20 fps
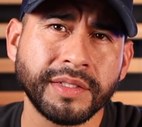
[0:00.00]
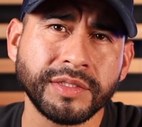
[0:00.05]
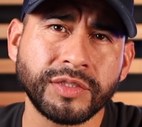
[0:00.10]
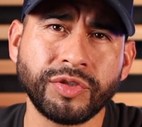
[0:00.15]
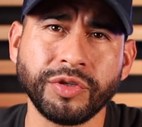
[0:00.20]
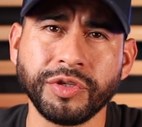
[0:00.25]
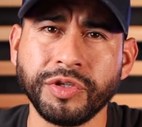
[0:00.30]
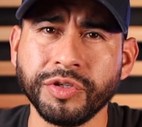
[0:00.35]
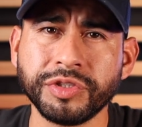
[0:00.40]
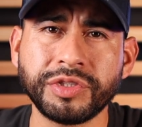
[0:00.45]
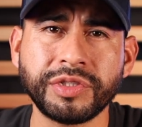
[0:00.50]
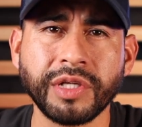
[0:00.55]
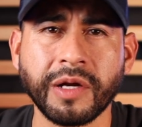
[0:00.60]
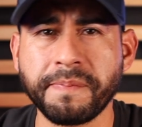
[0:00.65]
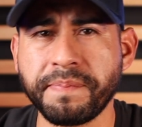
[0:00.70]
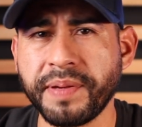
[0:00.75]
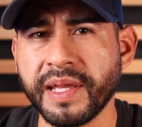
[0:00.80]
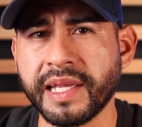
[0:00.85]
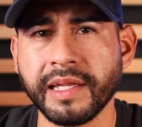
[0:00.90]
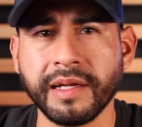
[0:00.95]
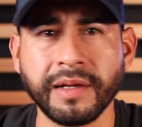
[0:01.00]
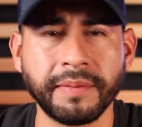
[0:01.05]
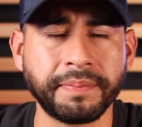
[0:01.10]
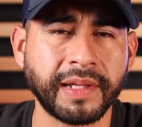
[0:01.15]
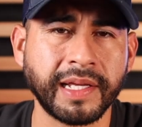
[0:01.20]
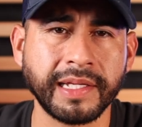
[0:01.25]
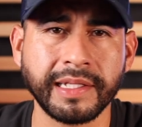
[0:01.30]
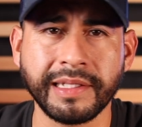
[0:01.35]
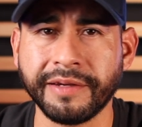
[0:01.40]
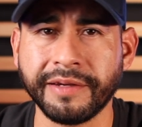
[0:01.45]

So you'll start picking up like